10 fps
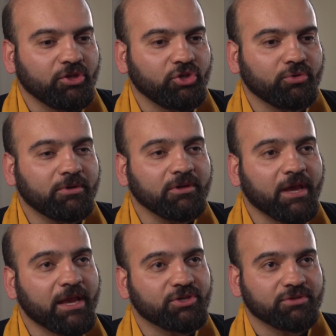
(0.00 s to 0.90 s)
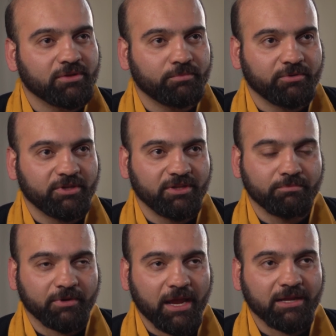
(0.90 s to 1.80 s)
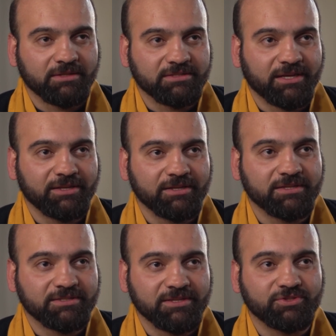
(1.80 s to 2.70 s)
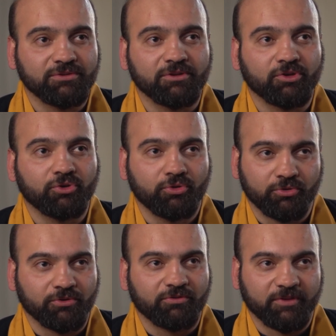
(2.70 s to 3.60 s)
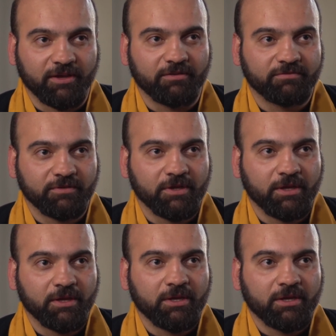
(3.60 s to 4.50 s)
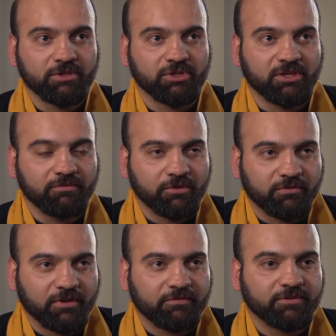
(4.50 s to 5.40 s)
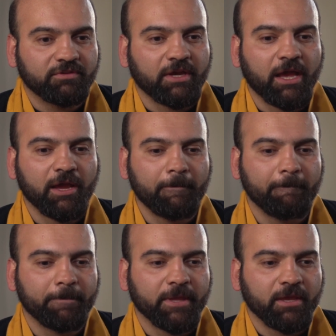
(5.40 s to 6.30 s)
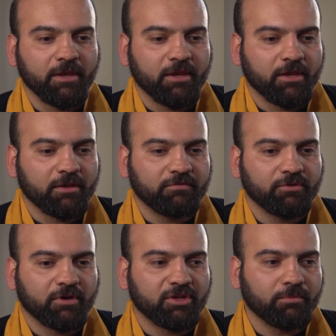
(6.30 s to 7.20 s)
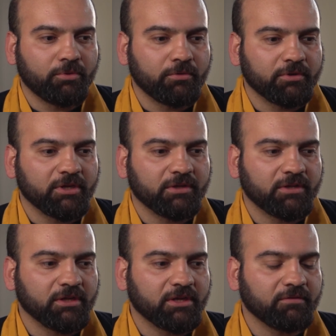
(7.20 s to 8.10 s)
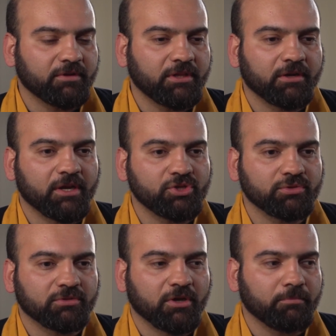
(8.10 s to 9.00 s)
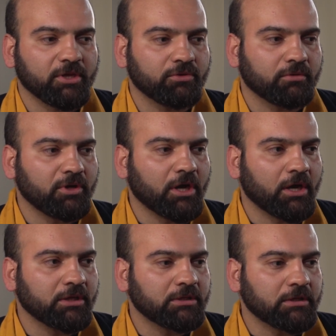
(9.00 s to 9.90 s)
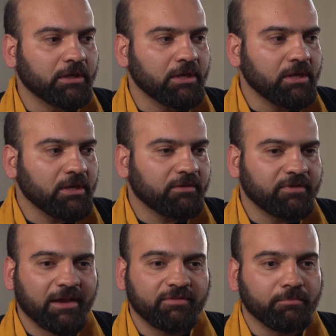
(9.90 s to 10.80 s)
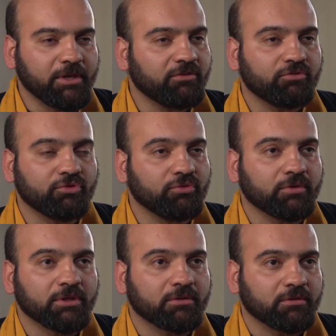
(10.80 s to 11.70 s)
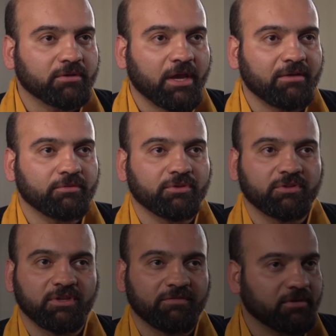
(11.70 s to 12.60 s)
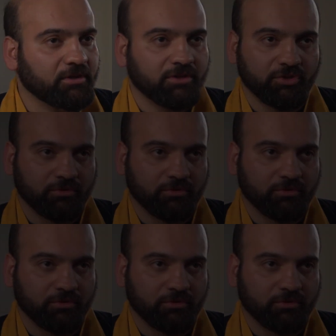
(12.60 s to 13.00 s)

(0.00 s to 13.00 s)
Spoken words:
you're going to actually put it in practice, and in a sense, you're going to cook yourself. So give yourself the time. If you're on the border thinking whether I should commit or not, if you have the means to do it, I would definitely